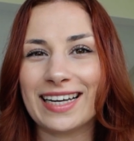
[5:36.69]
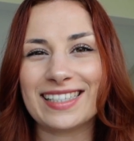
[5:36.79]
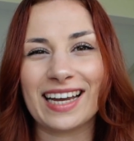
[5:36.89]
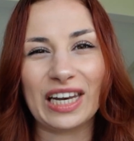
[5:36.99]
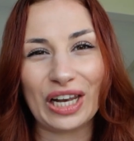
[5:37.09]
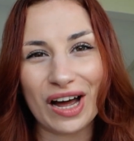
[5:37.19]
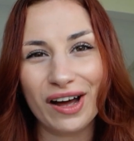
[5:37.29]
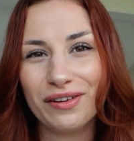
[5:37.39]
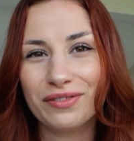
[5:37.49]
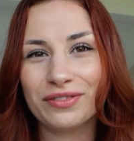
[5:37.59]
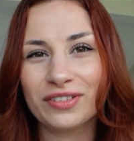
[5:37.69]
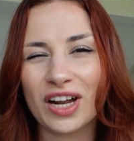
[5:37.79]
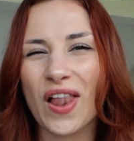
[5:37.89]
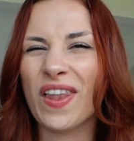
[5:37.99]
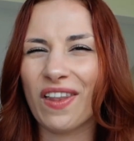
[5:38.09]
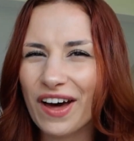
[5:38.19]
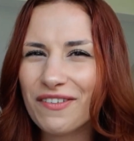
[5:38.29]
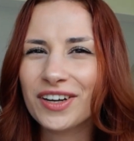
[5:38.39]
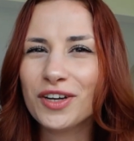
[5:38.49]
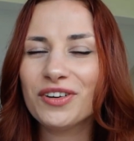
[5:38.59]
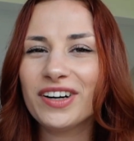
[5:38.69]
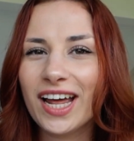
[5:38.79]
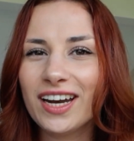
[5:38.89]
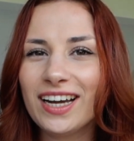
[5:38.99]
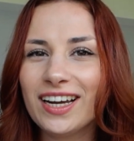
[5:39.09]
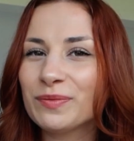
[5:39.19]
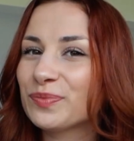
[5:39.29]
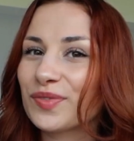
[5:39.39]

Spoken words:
is that loving your reality